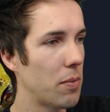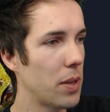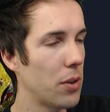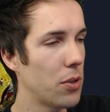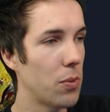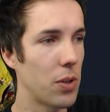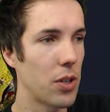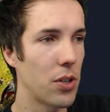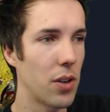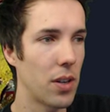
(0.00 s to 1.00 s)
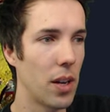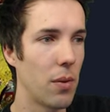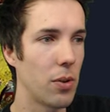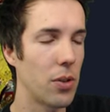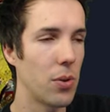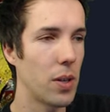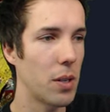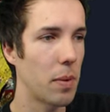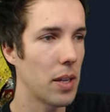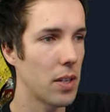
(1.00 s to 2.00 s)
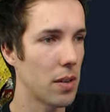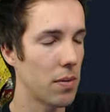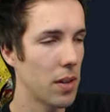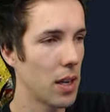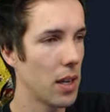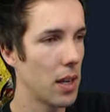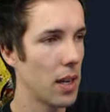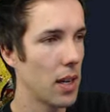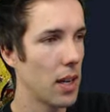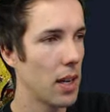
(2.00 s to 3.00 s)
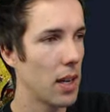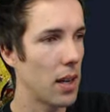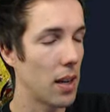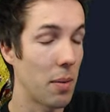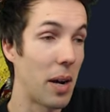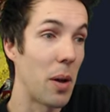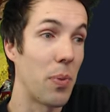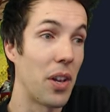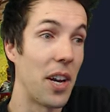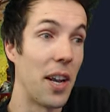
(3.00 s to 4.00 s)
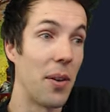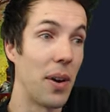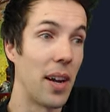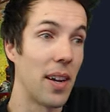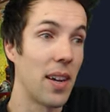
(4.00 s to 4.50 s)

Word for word: reduced, which is good. It was too expensive, uh, in my opinion anyway.